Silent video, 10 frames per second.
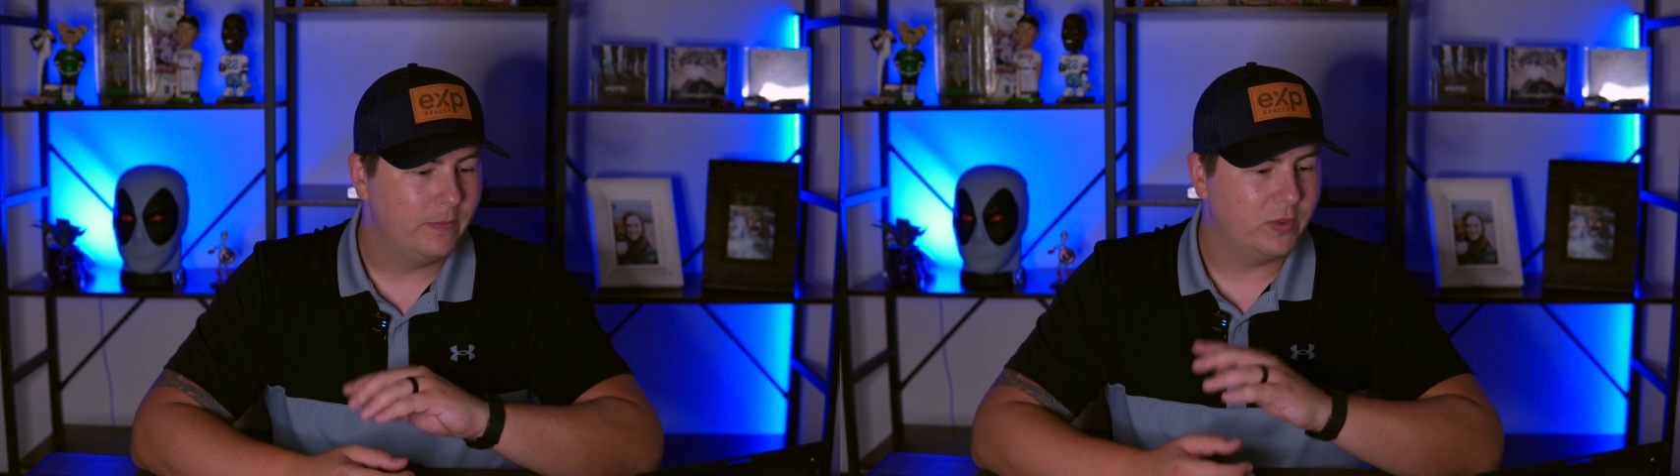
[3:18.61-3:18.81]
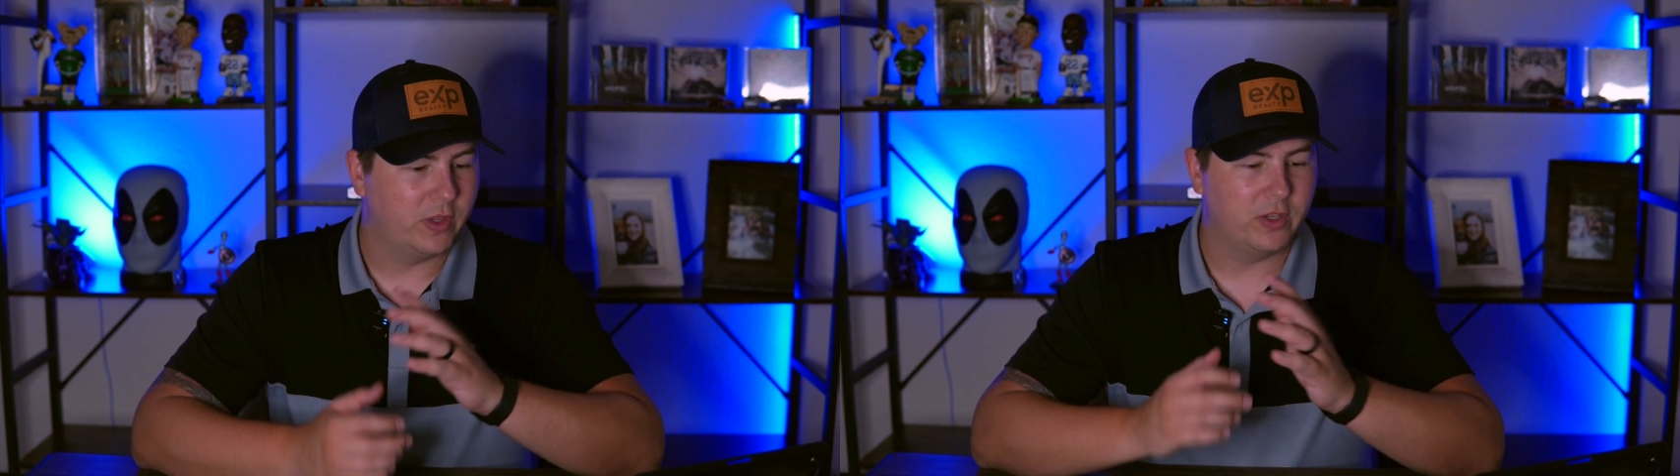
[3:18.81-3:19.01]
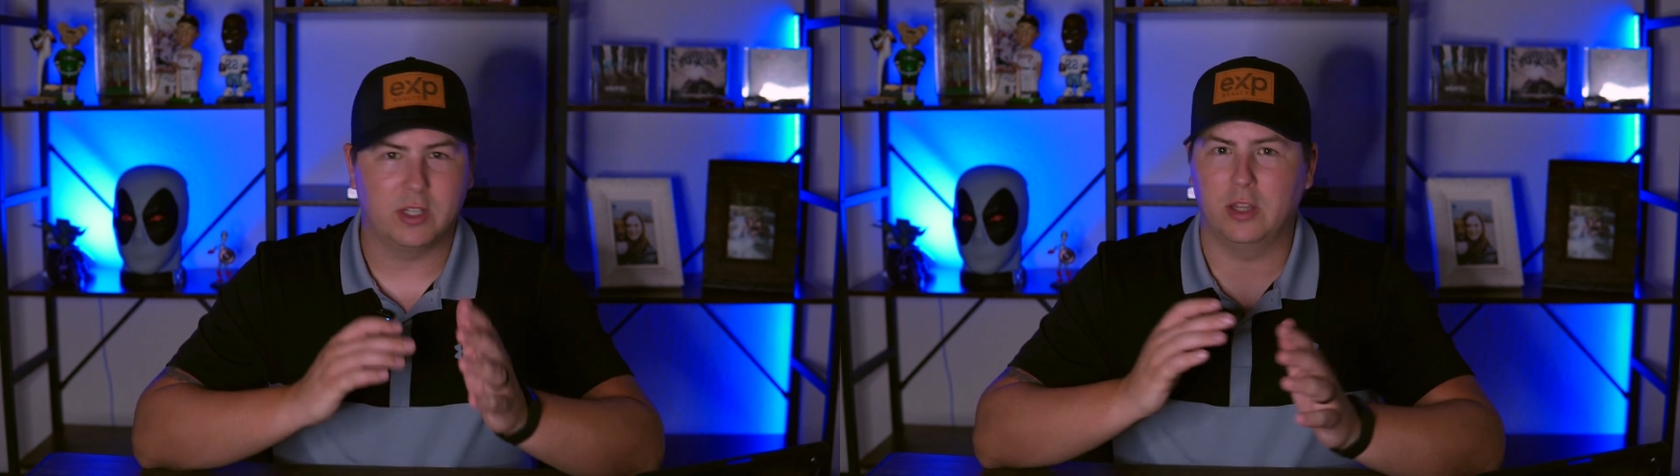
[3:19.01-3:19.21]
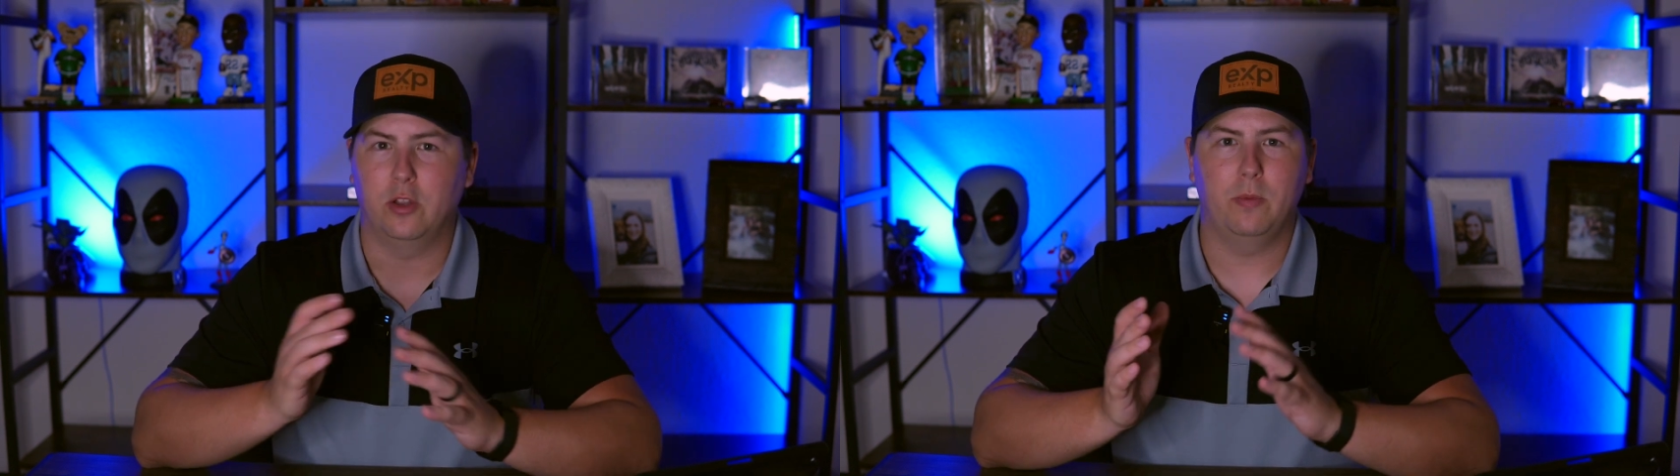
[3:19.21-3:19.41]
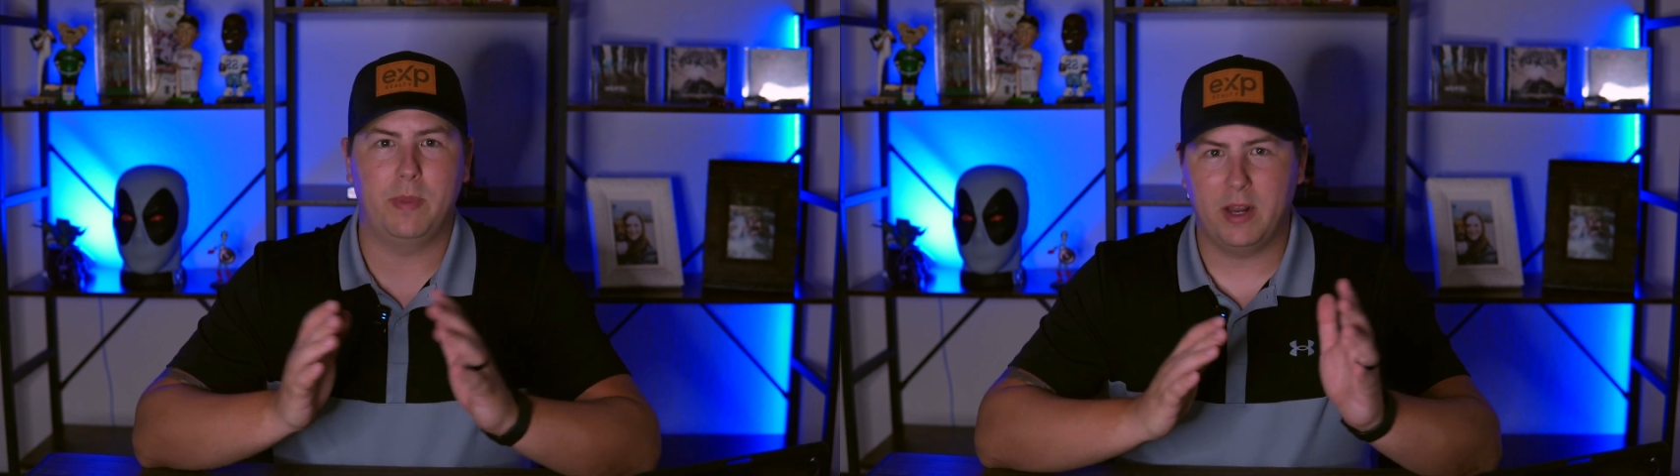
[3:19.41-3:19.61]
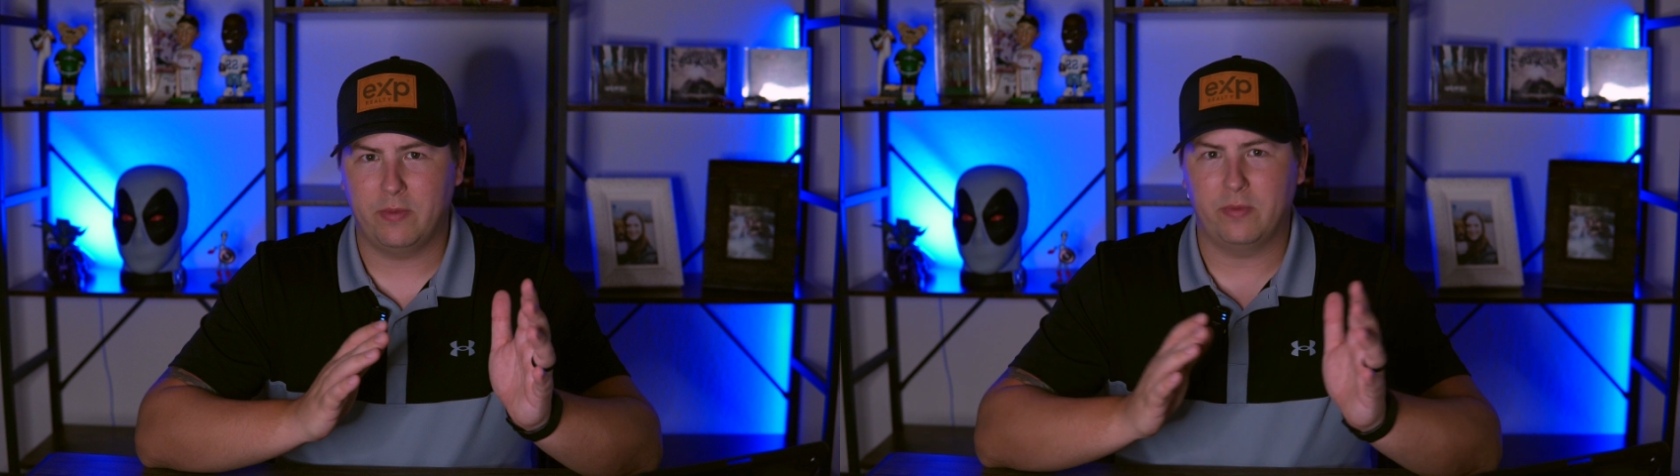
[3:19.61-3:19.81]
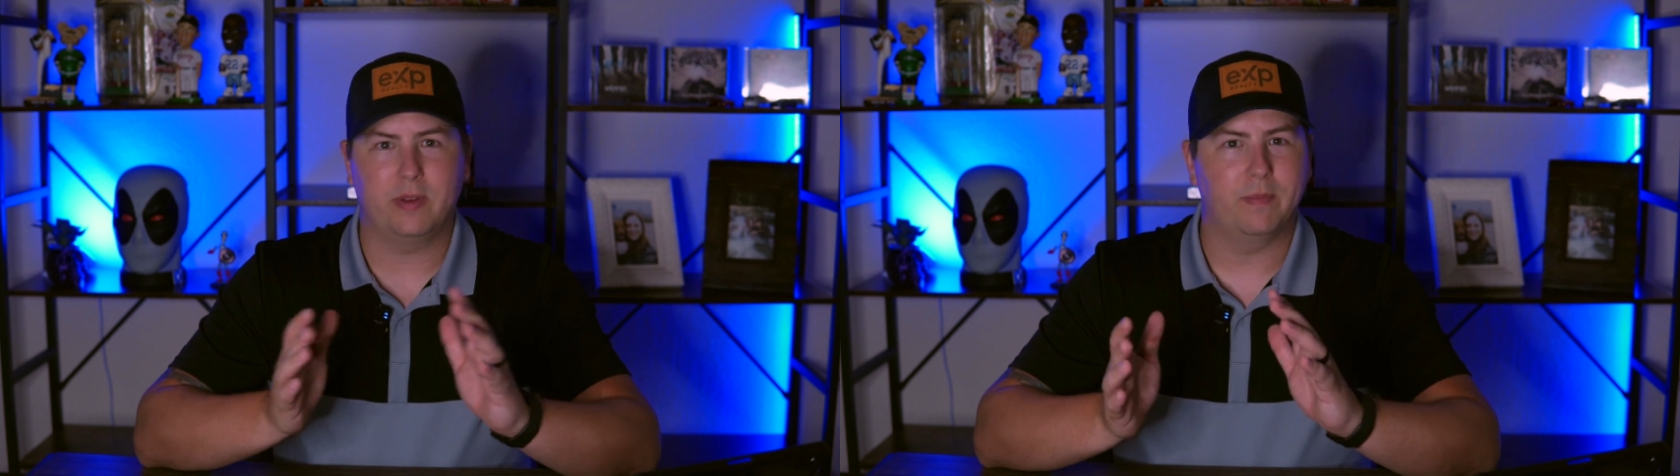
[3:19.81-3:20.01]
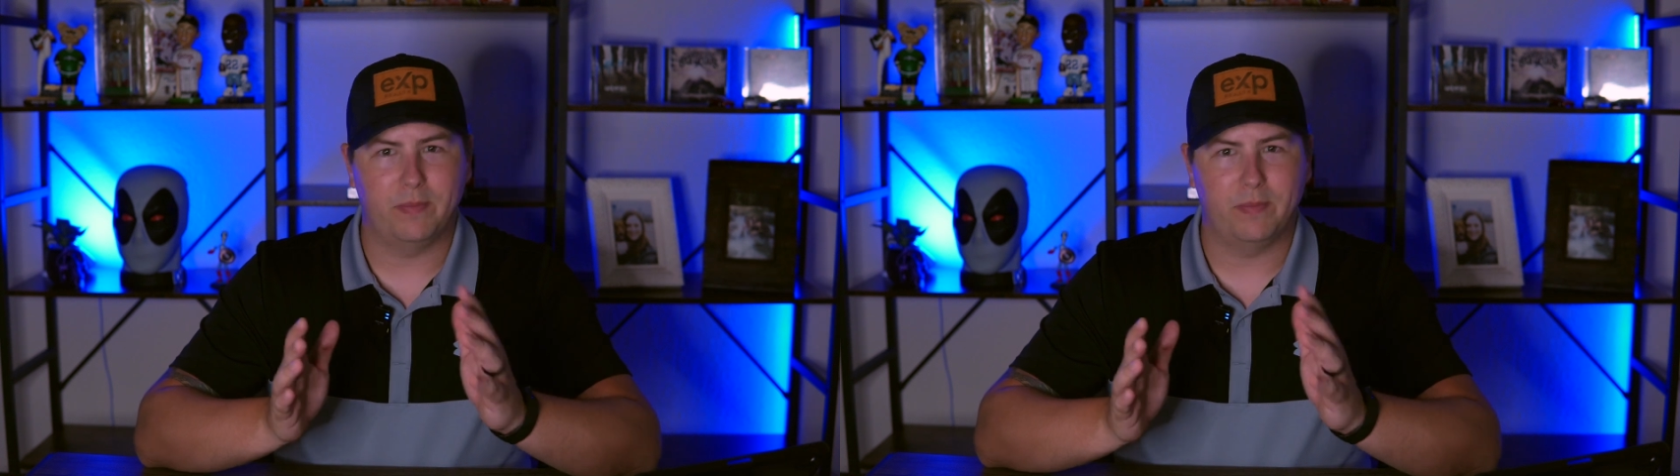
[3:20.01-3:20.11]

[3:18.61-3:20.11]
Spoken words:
So there's a little bit of,